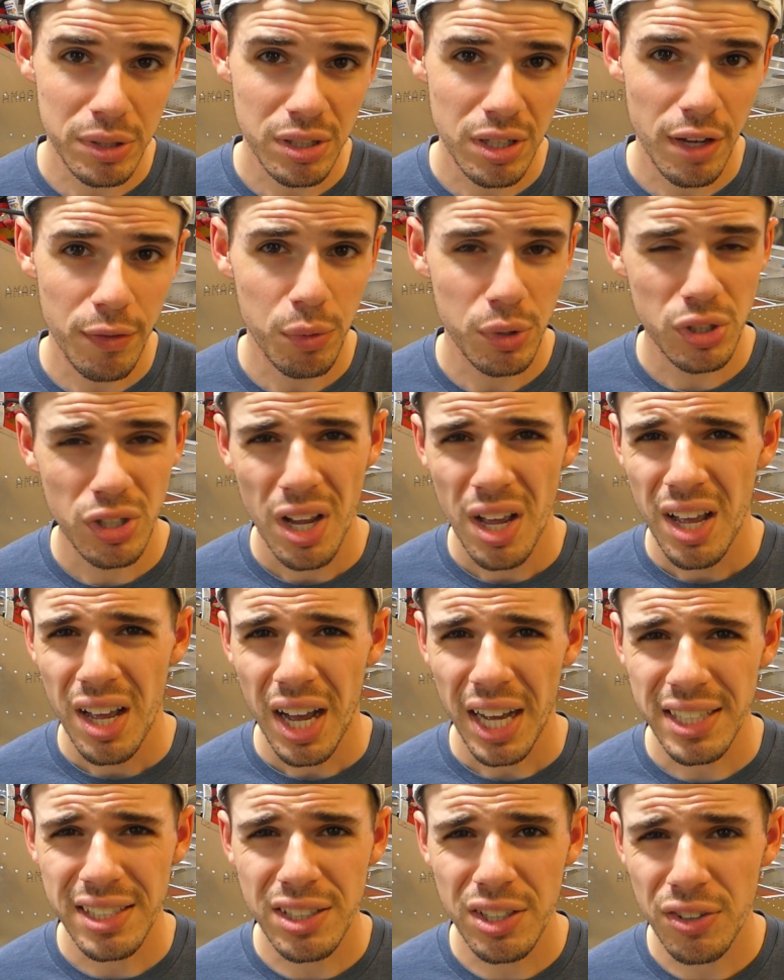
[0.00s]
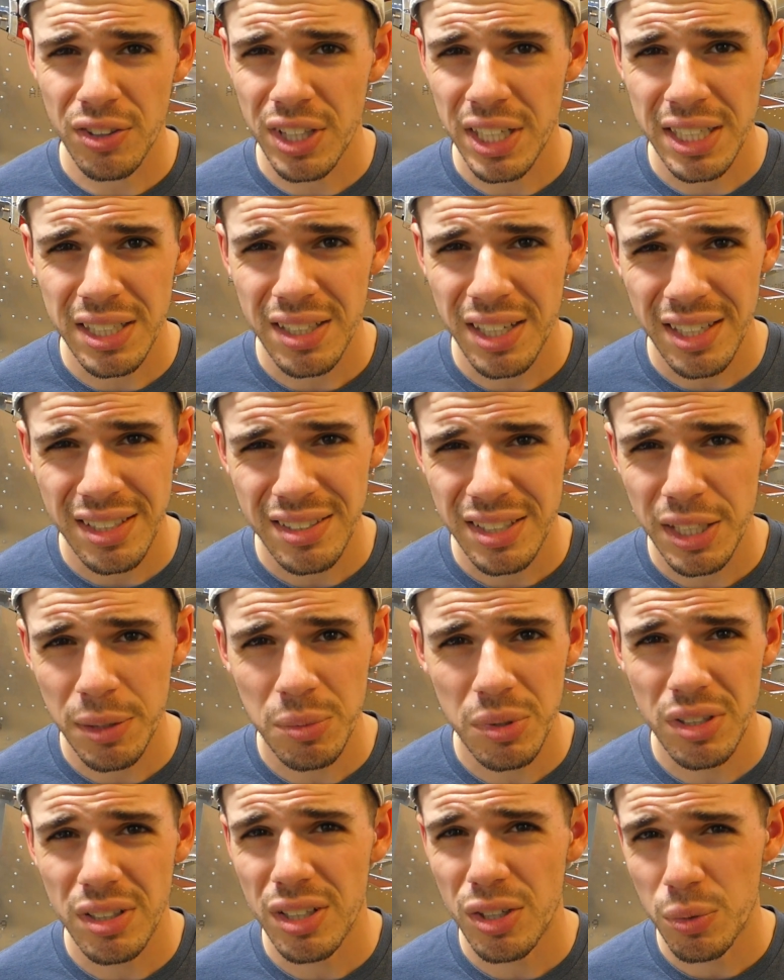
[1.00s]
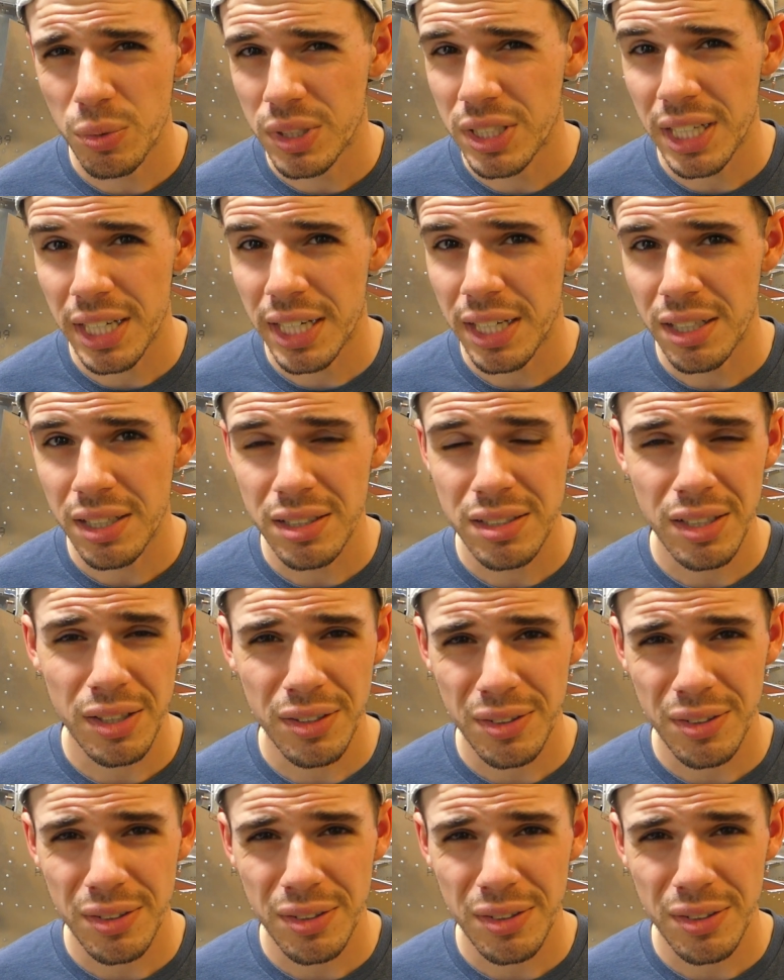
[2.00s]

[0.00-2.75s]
and stuff, which I still think it seems a little ridiculous.